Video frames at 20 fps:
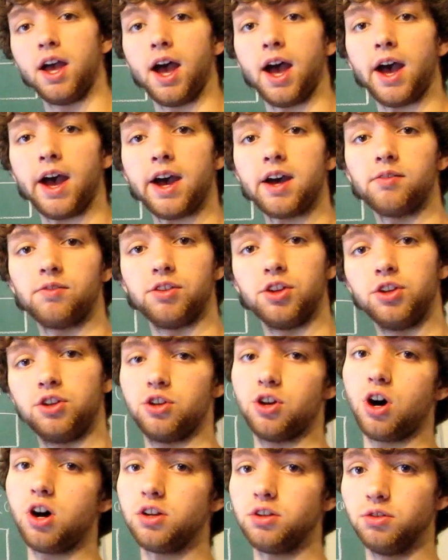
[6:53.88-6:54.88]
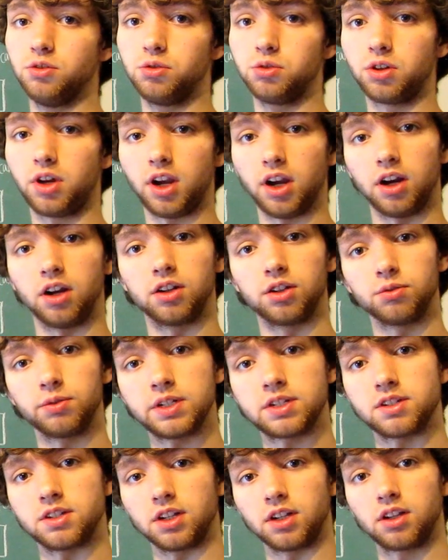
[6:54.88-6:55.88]
have the not null
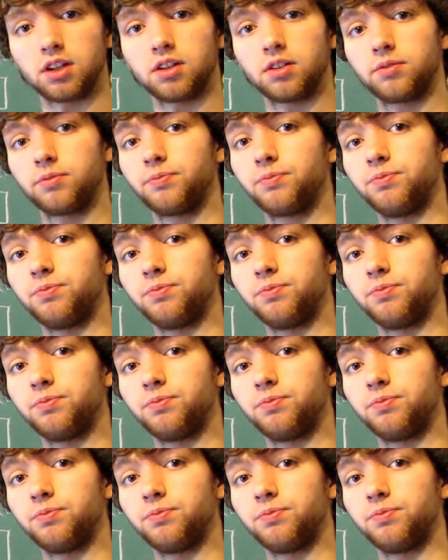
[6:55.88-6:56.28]
characteristic?